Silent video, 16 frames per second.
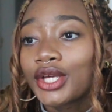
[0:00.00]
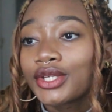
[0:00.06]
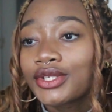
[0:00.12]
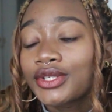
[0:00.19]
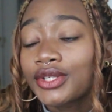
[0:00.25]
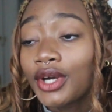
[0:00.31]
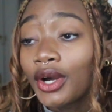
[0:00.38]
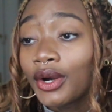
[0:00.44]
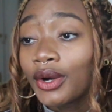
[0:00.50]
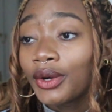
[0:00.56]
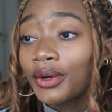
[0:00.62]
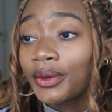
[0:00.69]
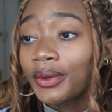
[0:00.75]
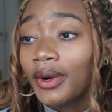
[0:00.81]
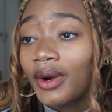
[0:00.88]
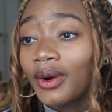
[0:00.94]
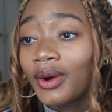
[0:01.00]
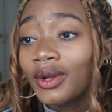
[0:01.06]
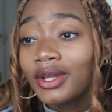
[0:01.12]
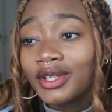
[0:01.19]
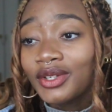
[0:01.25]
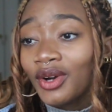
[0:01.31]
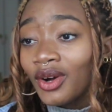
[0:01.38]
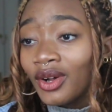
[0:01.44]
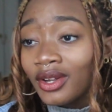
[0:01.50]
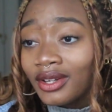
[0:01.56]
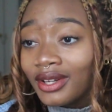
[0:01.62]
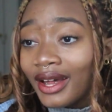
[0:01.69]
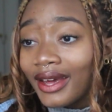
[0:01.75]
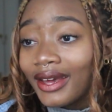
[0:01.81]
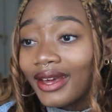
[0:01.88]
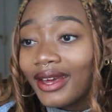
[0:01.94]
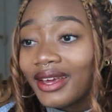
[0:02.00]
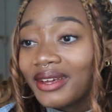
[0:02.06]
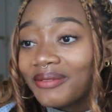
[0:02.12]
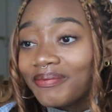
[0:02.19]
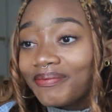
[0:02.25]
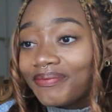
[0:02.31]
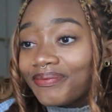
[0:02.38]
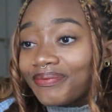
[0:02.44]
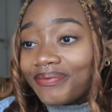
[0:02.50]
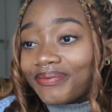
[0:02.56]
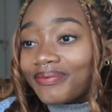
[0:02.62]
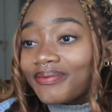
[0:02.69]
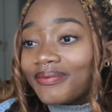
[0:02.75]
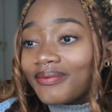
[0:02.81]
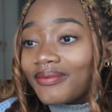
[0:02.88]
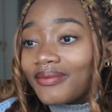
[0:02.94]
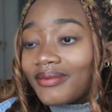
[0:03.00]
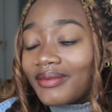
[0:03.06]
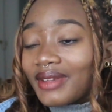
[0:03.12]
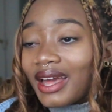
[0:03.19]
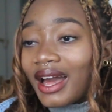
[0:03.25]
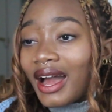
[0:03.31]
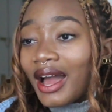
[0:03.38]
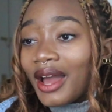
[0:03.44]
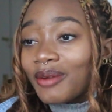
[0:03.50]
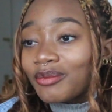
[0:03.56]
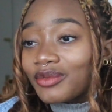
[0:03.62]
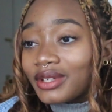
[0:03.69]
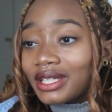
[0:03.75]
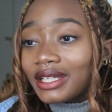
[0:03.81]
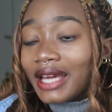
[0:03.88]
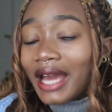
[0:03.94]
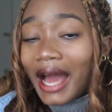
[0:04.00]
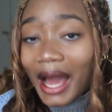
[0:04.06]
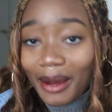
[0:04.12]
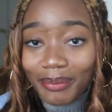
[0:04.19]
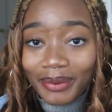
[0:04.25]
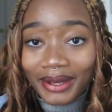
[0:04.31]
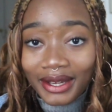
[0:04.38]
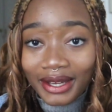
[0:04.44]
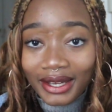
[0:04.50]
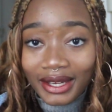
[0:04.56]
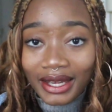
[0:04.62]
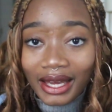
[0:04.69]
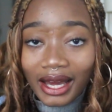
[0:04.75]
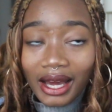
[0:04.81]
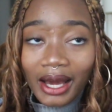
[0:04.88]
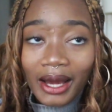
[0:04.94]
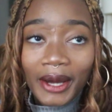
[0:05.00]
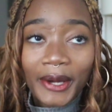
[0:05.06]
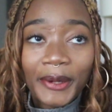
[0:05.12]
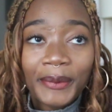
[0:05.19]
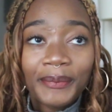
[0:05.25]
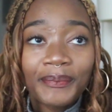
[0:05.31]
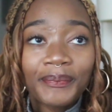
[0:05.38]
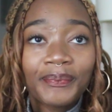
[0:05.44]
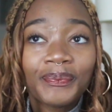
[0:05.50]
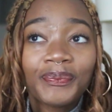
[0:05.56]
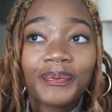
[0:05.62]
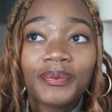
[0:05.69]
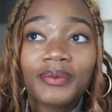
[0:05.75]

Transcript: So all in all, like, I'm really happy. There